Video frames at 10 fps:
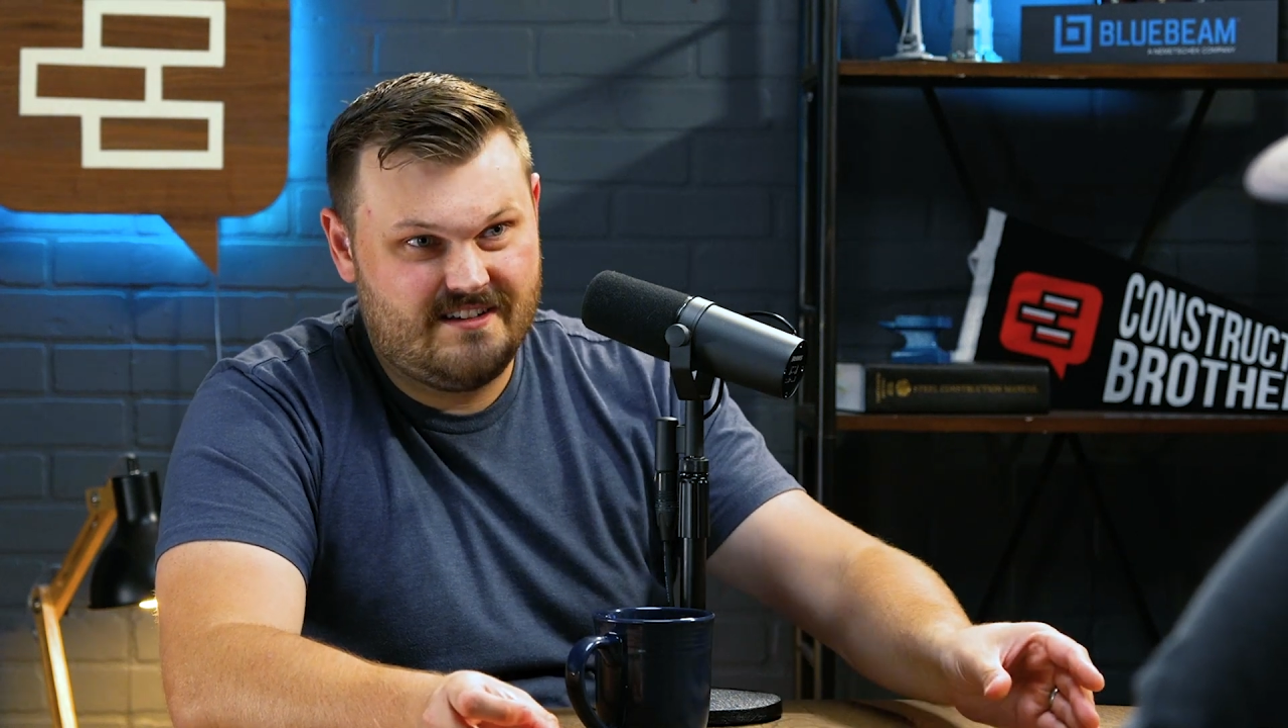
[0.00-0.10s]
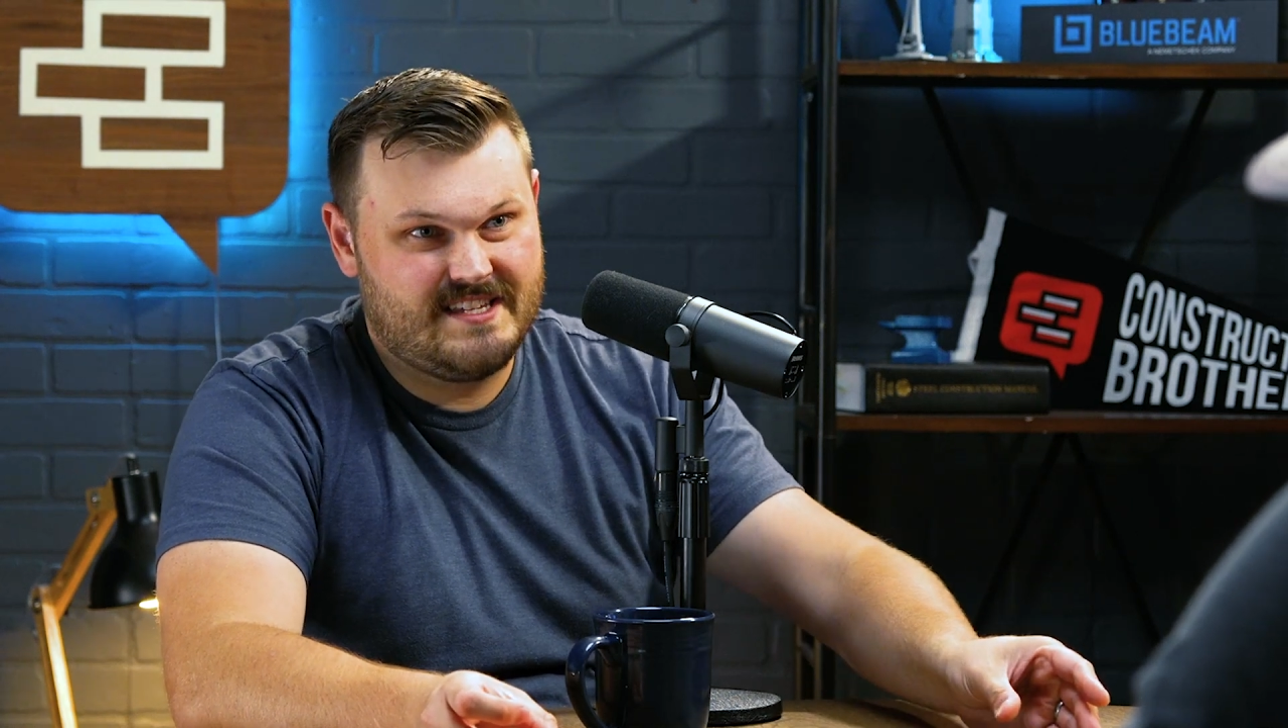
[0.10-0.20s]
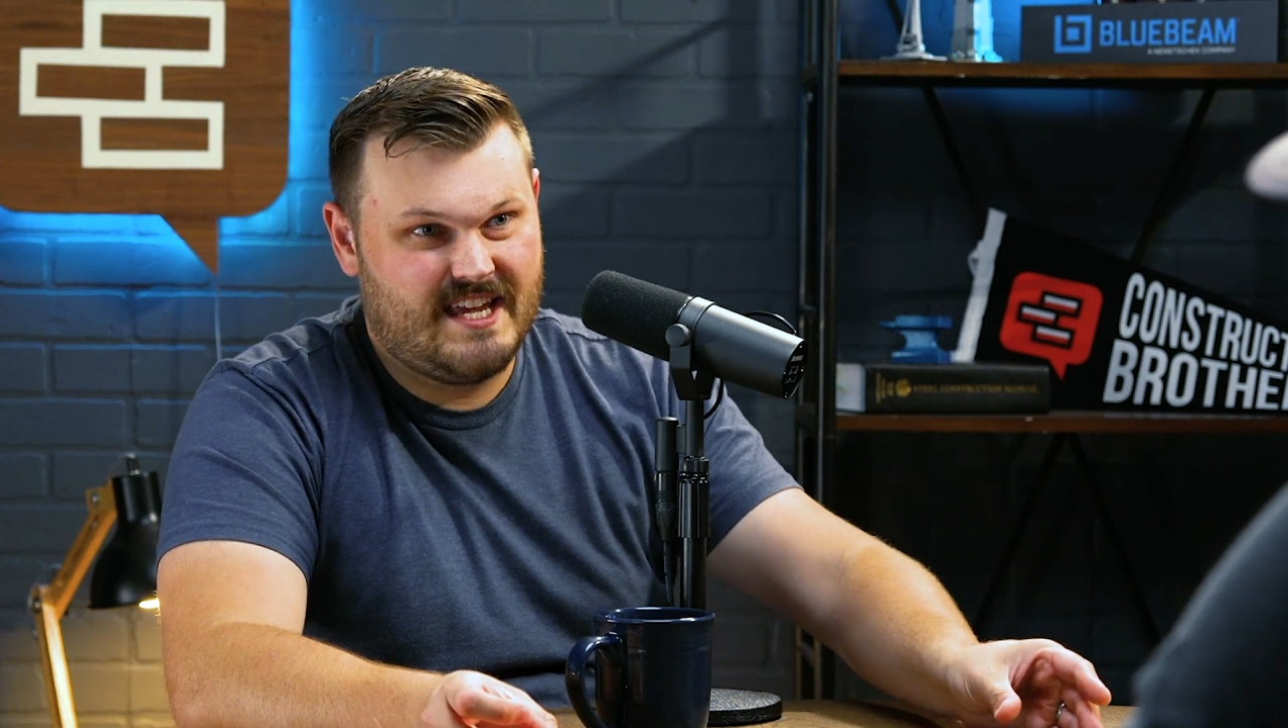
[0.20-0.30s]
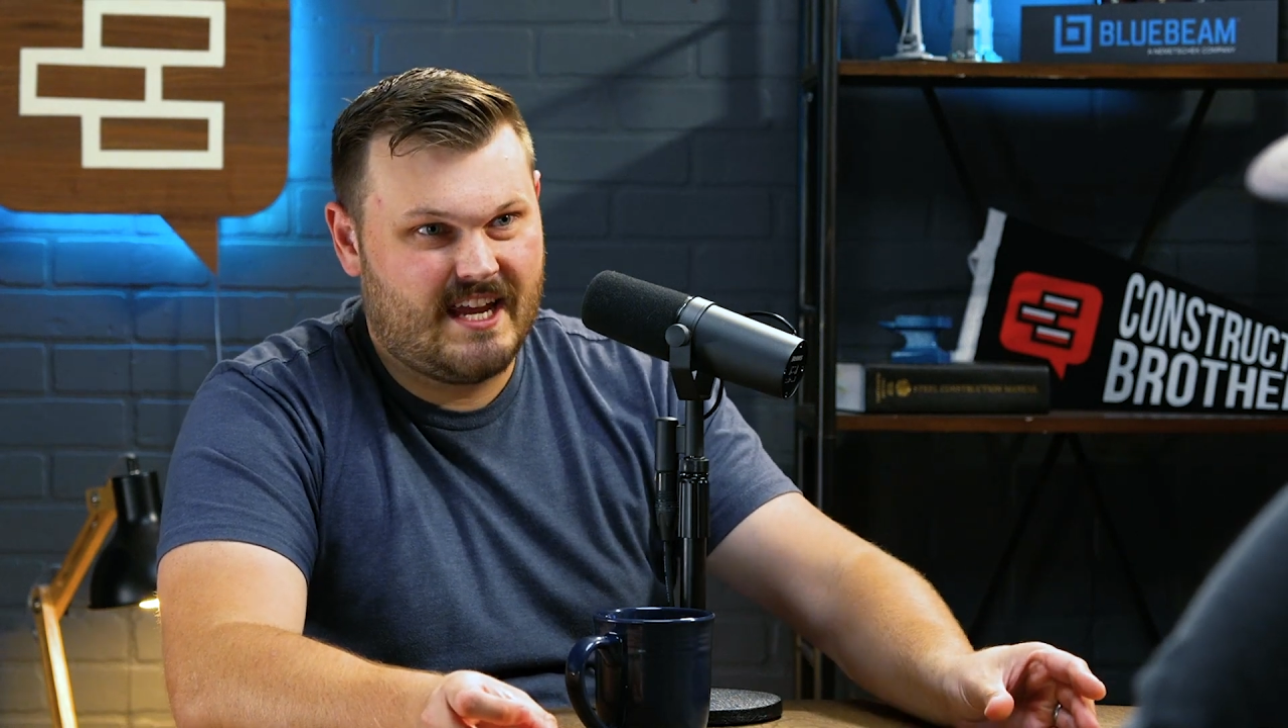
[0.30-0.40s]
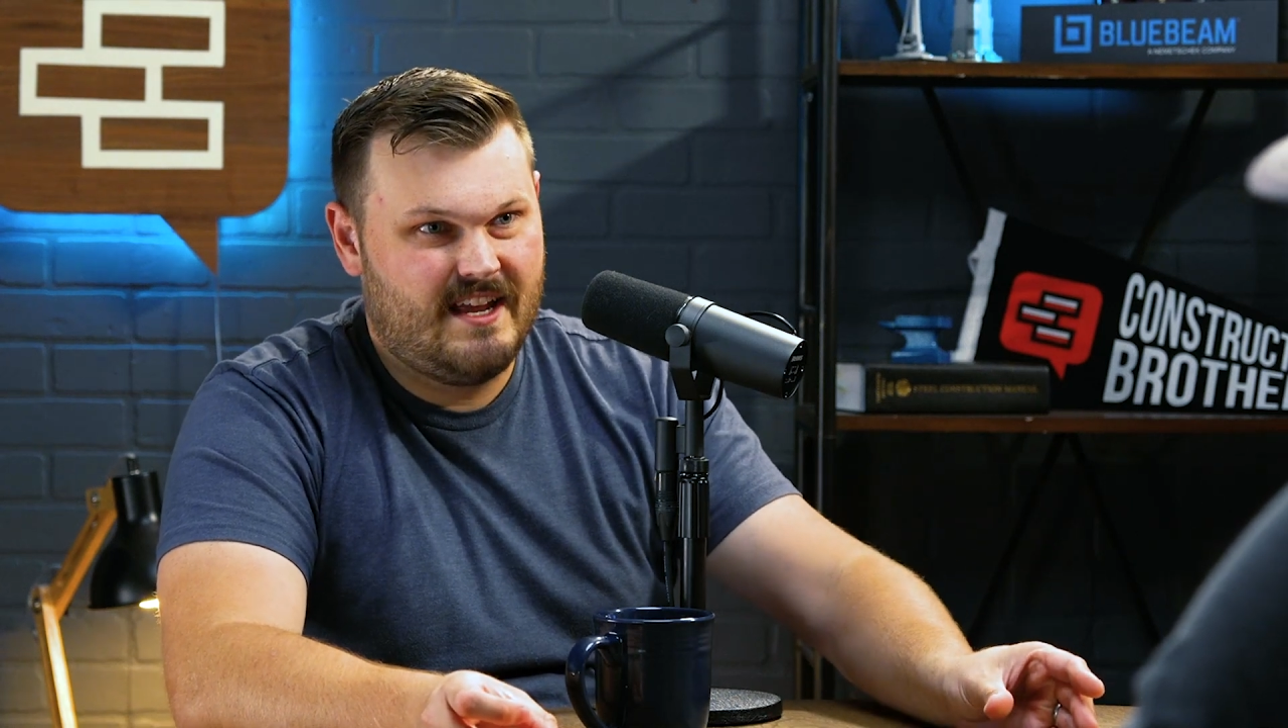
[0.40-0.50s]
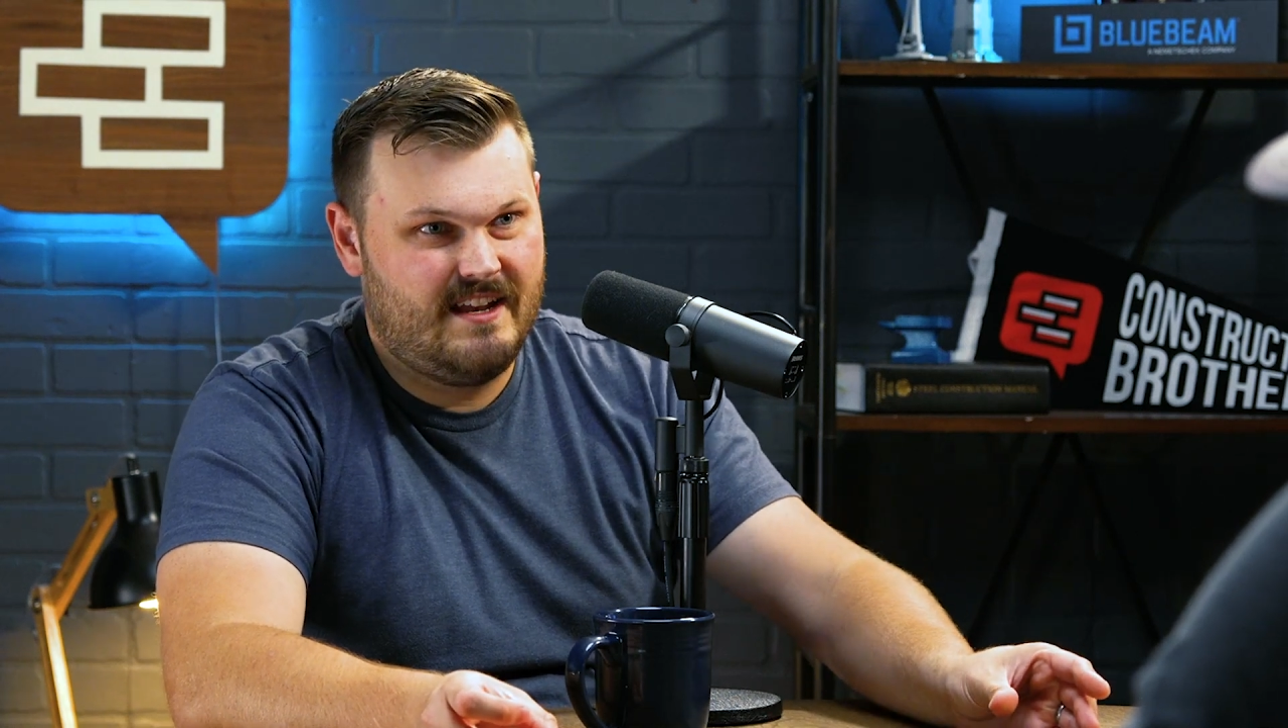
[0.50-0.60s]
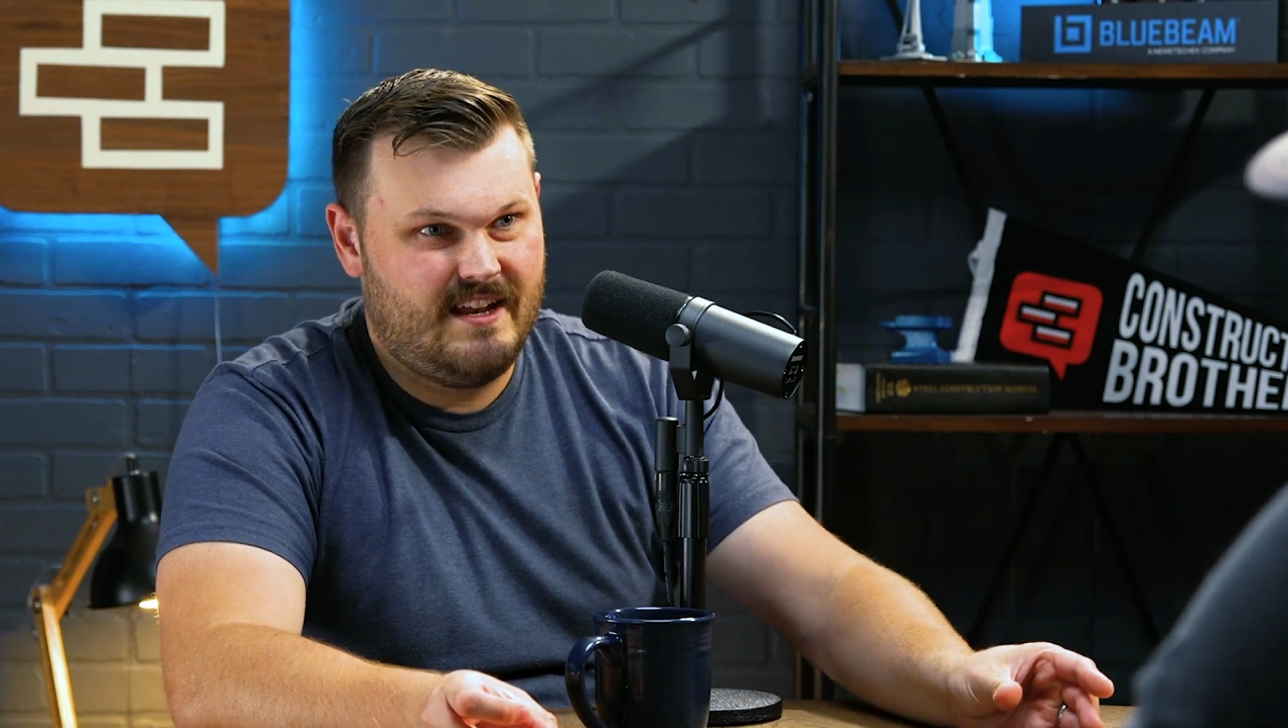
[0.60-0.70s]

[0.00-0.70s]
And it's like